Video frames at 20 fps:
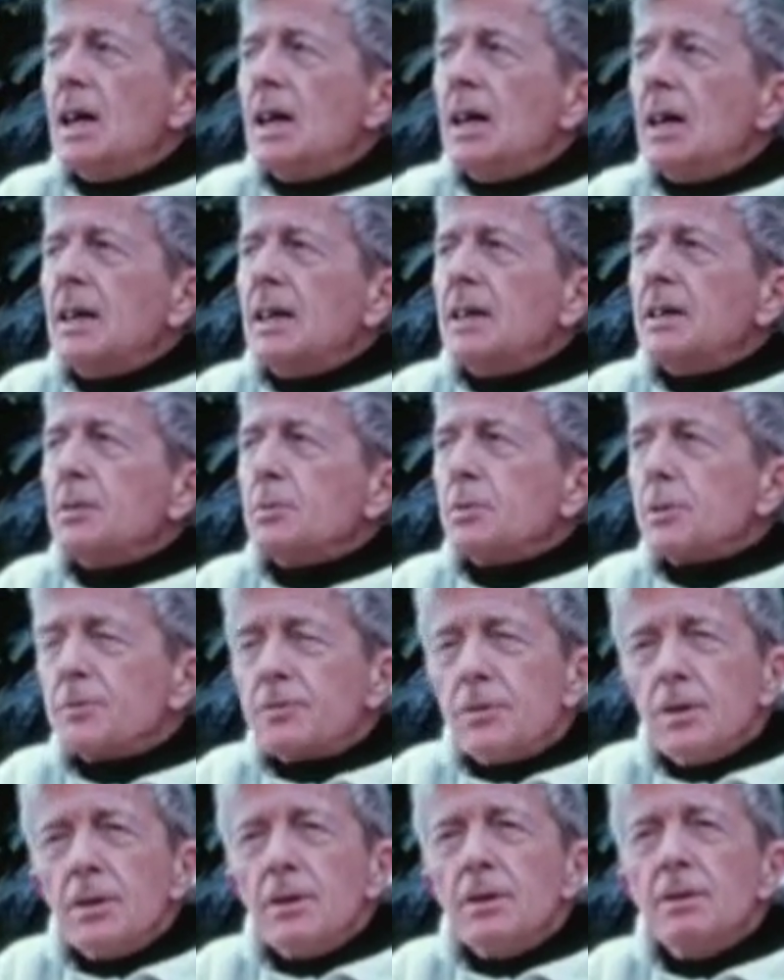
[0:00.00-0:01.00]
and it was
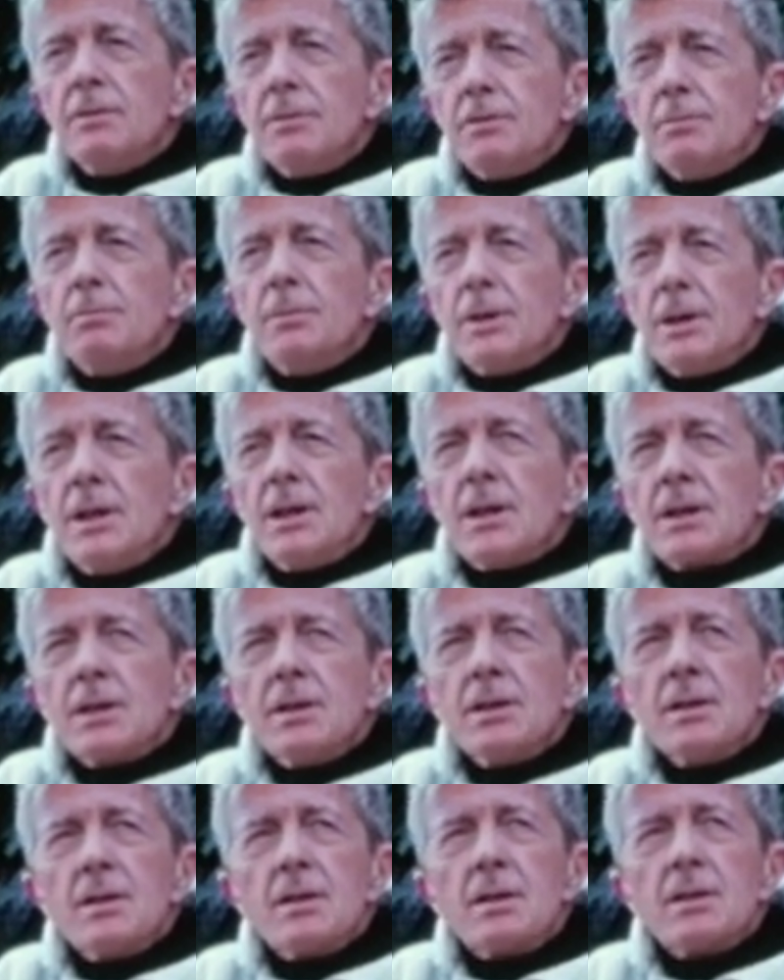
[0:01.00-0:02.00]
full of
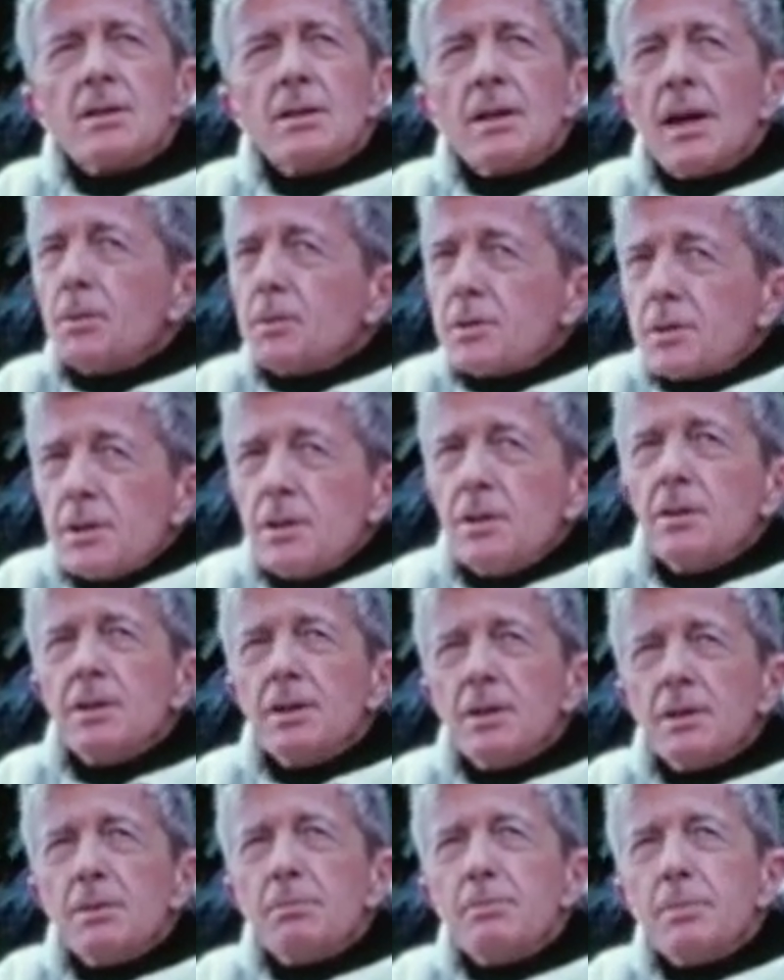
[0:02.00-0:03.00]
Moroccans. I was the
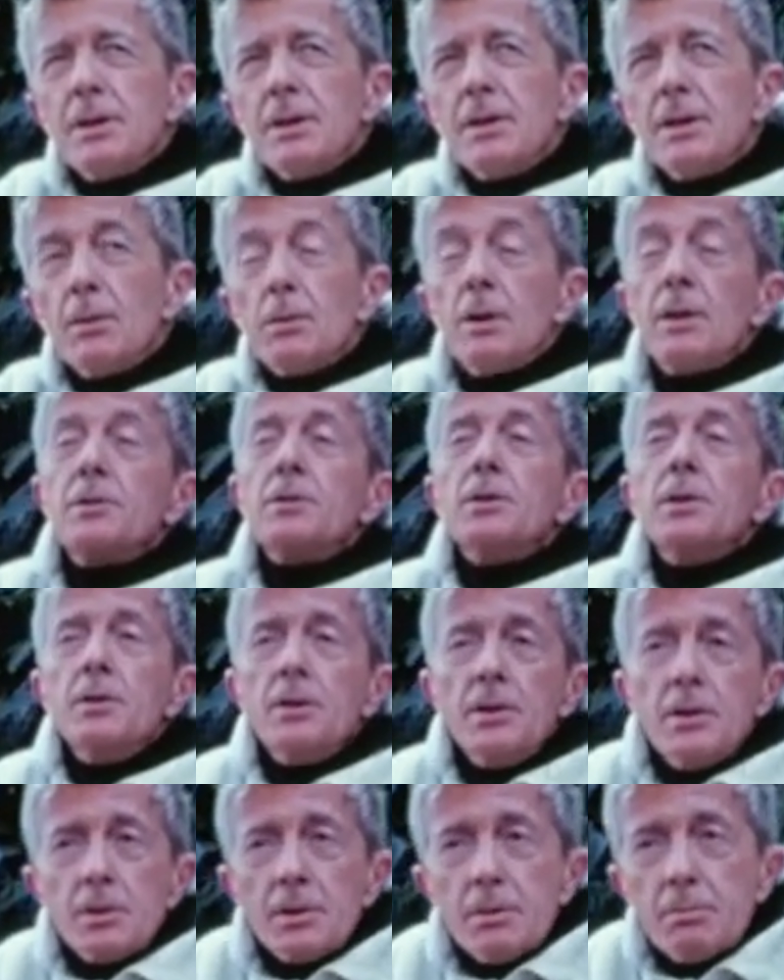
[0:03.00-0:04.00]
only European. I was the
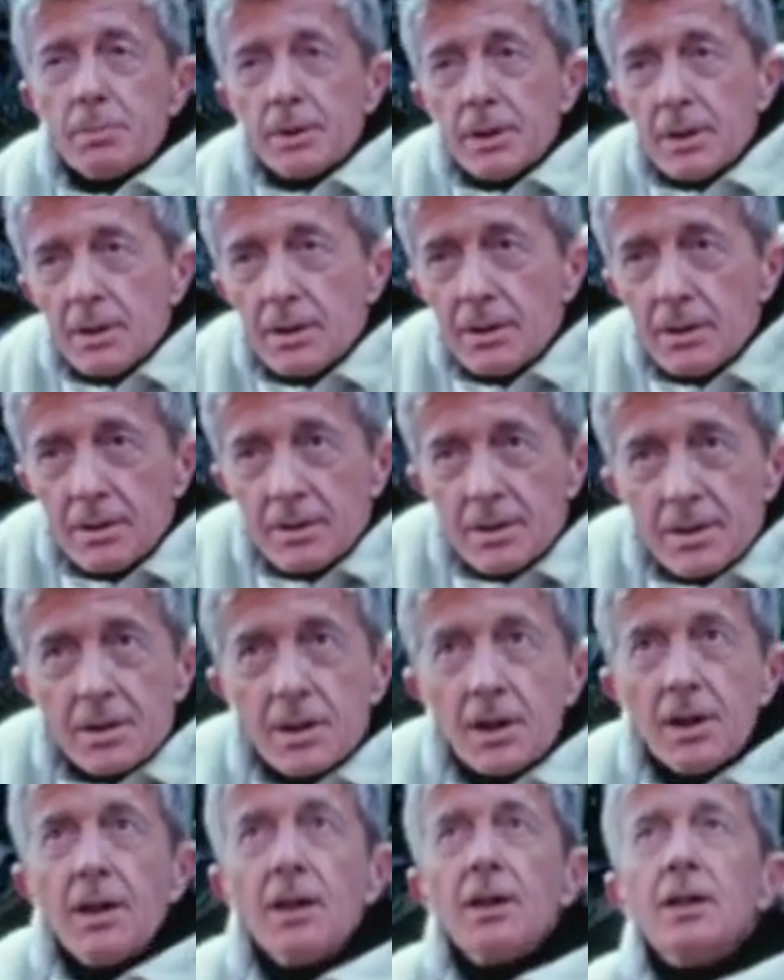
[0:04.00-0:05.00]
only European
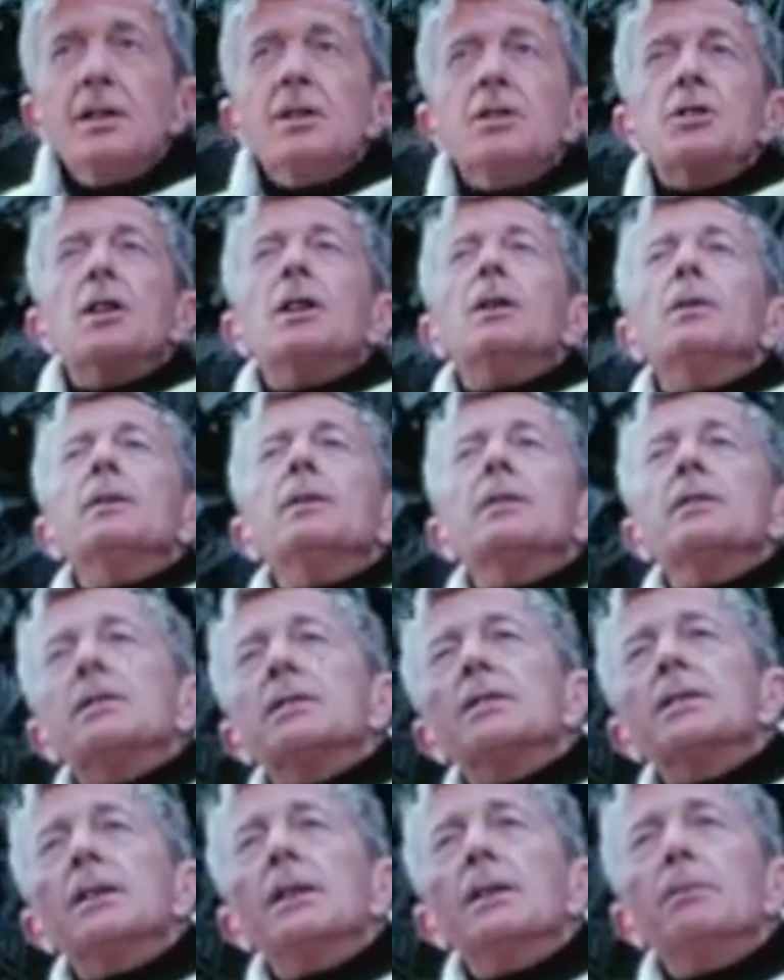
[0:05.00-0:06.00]
staying in Chouen at the
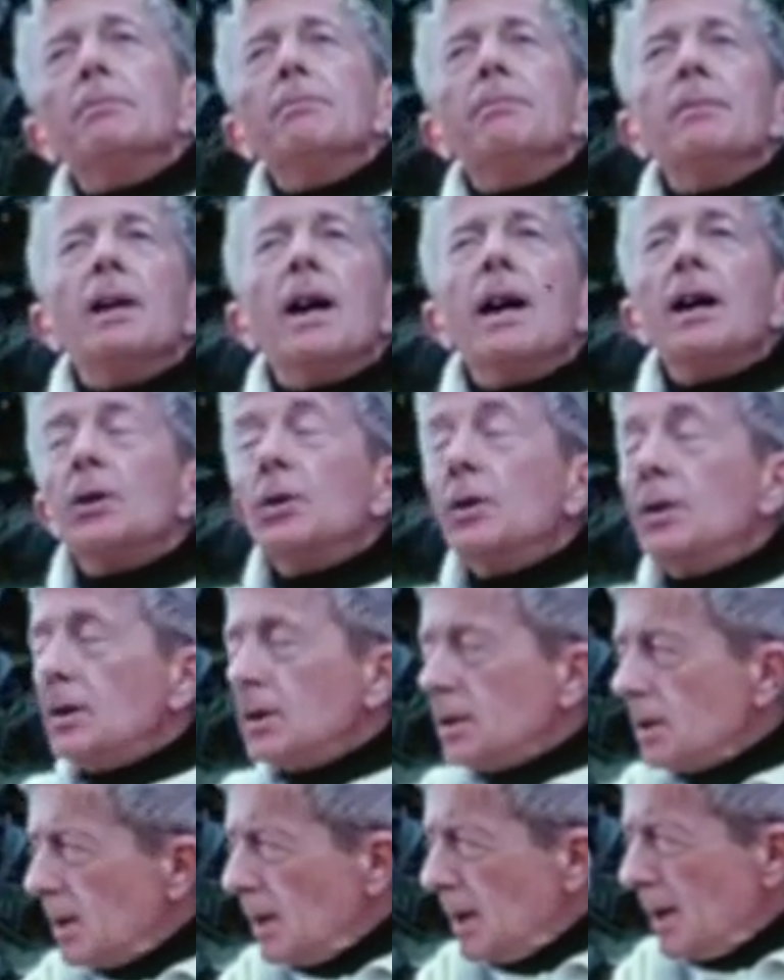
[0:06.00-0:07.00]
time at
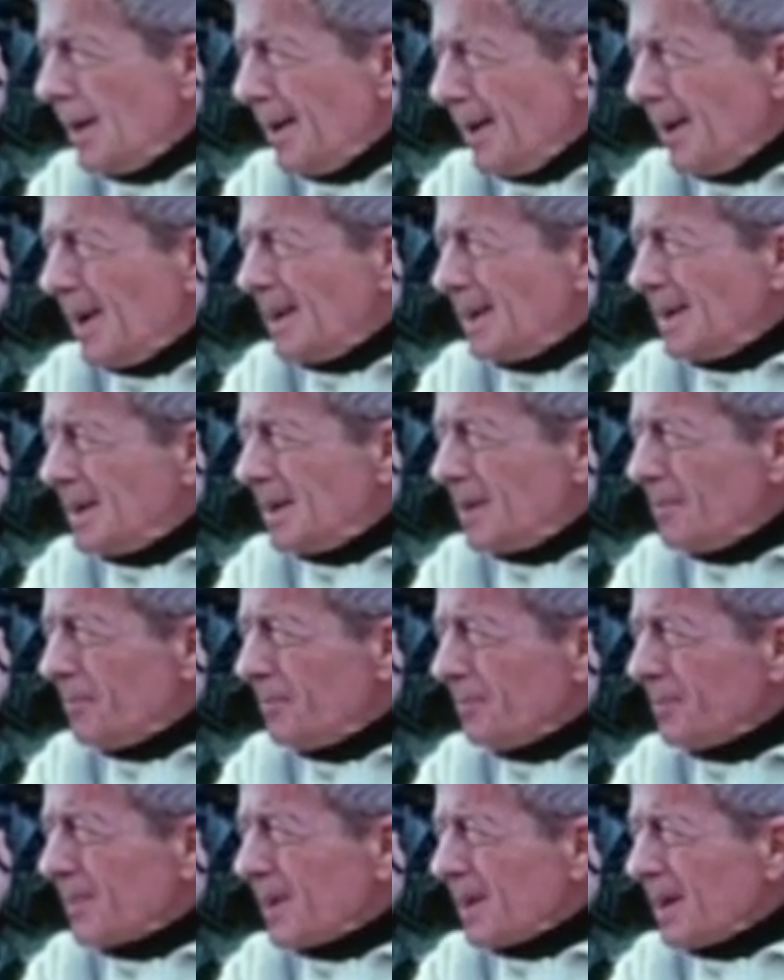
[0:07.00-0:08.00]
all.
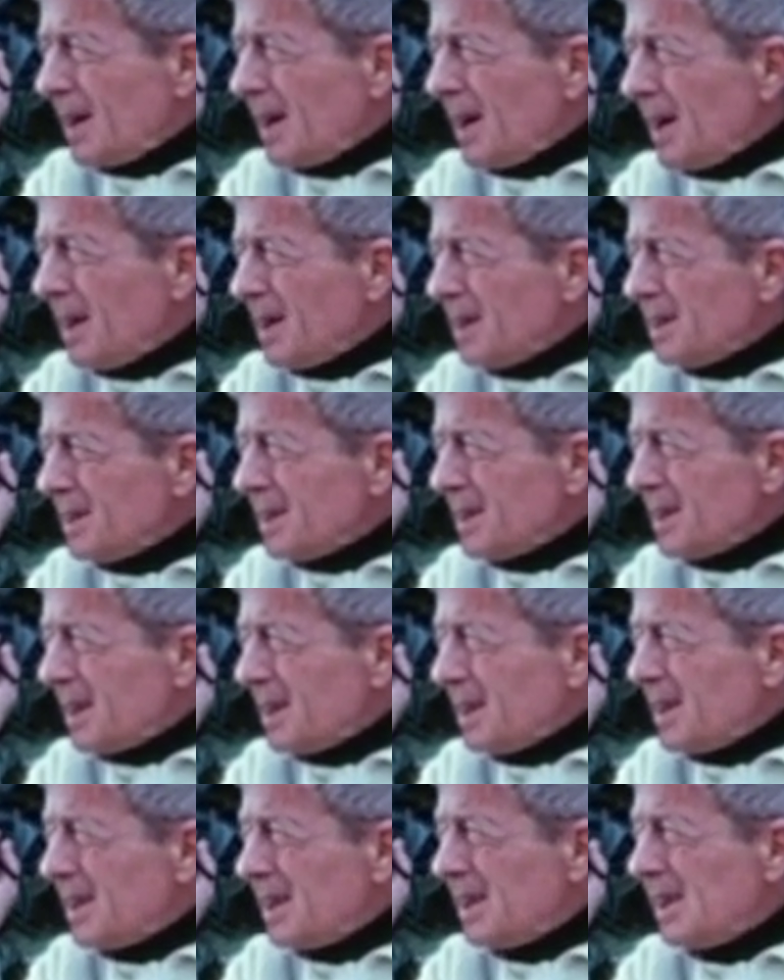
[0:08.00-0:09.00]

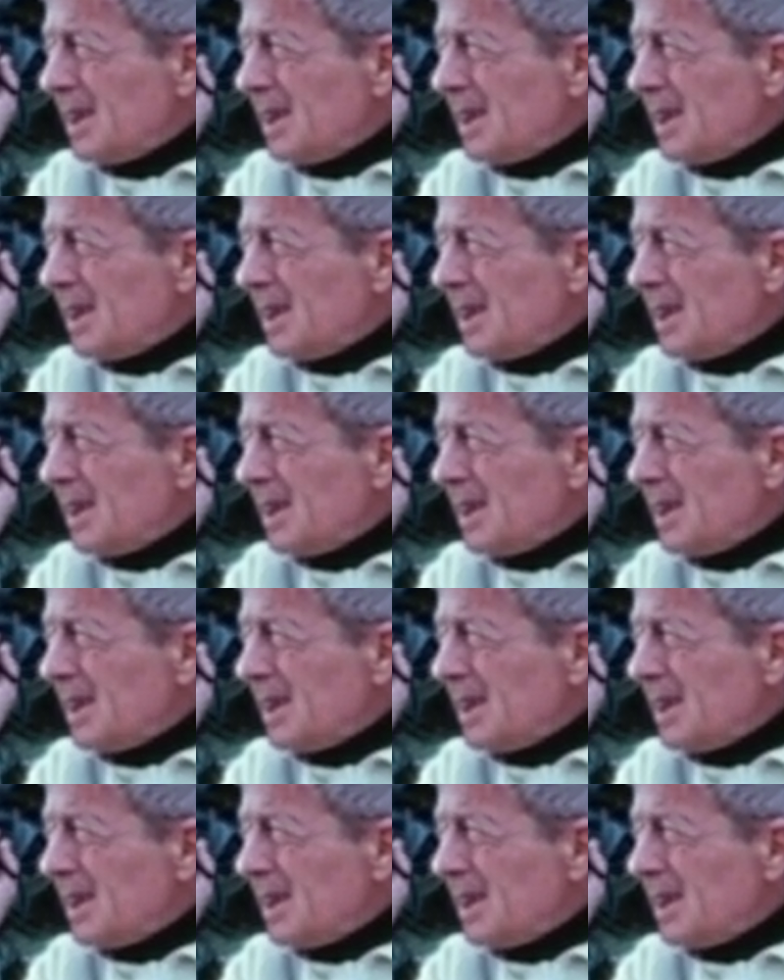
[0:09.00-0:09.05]
And